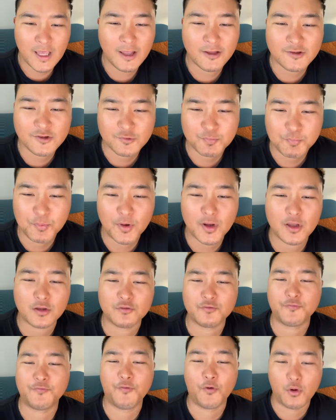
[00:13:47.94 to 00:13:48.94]
It
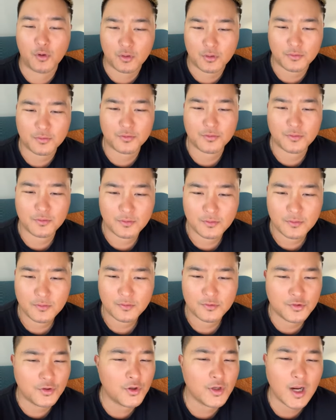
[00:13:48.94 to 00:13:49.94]
springs forth.
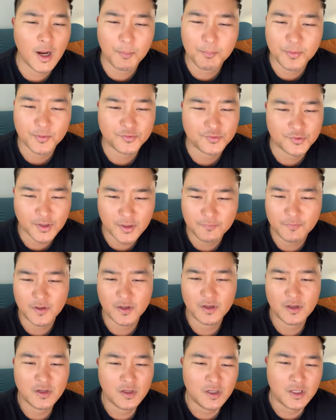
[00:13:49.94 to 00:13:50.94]
Do you not perceive
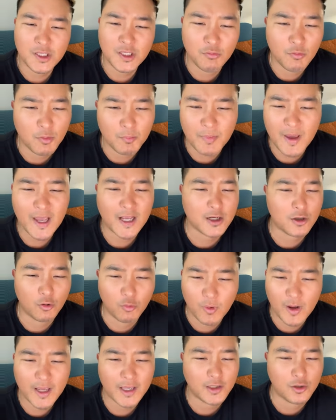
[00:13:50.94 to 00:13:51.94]
it? He will make
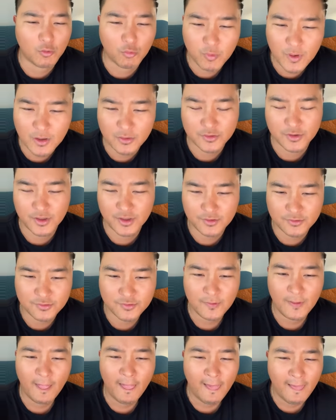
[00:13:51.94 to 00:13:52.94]
a way into
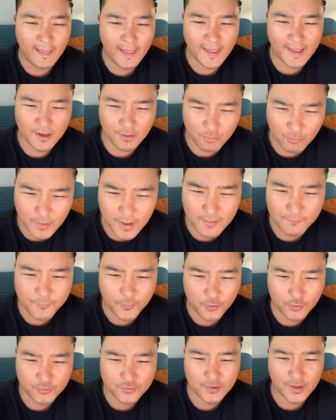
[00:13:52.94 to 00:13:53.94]
wilderness and
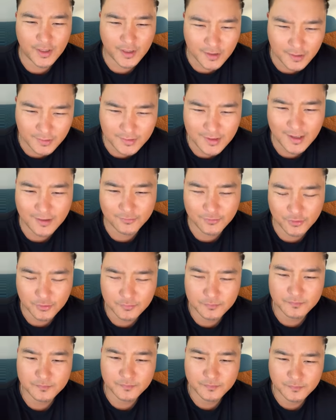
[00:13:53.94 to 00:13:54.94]
rivers in the
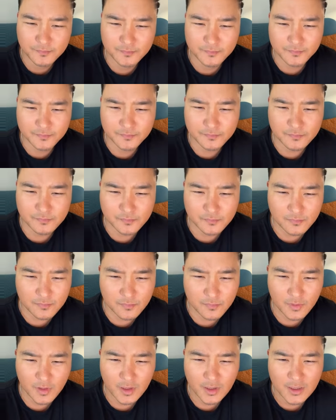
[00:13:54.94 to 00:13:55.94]
desert.
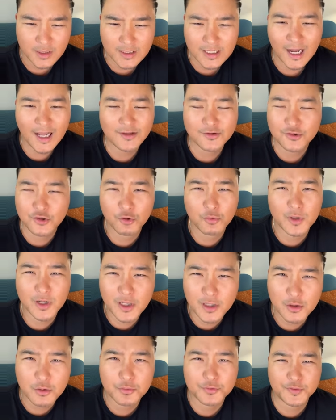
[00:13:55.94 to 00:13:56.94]
God's doing
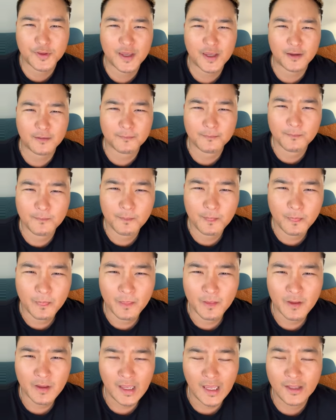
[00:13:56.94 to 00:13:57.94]
a new thing.
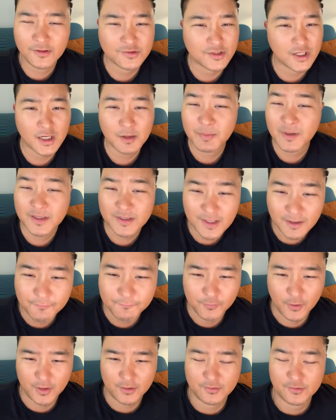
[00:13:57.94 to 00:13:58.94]
It's going to be
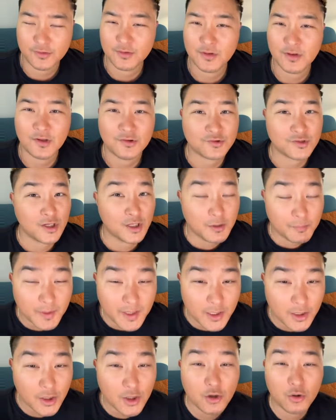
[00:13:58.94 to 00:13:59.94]
different. It's going to
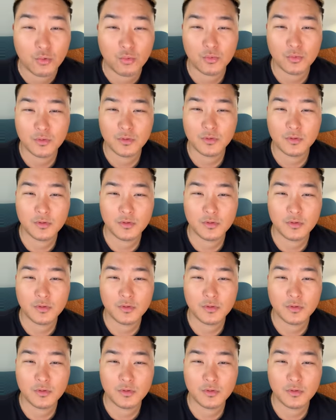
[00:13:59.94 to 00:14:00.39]
be new.